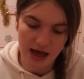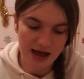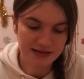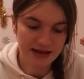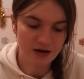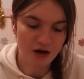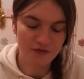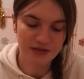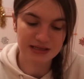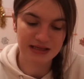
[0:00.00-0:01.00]
and then I
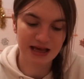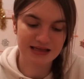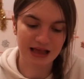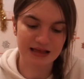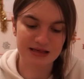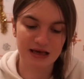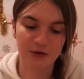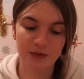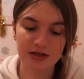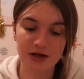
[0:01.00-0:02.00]
got this Dear
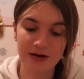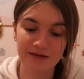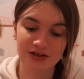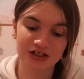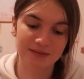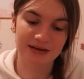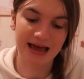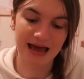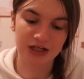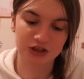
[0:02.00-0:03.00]
Santa we don't have a
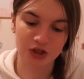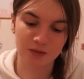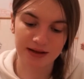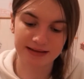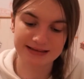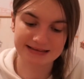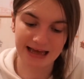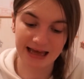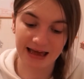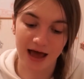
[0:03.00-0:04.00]
chimney as you plainly
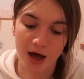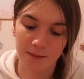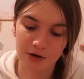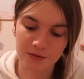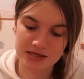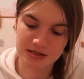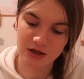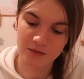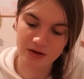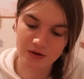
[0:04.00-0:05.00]
see but we
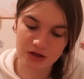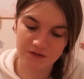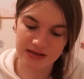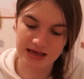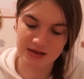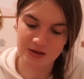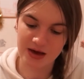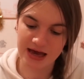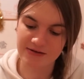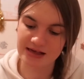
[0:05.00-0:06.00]
still want you to visit so
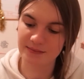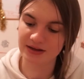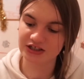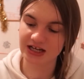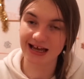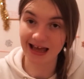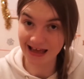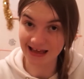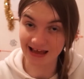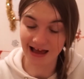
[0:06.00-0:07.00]
here's our magic
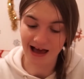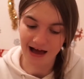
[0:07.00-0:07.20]
key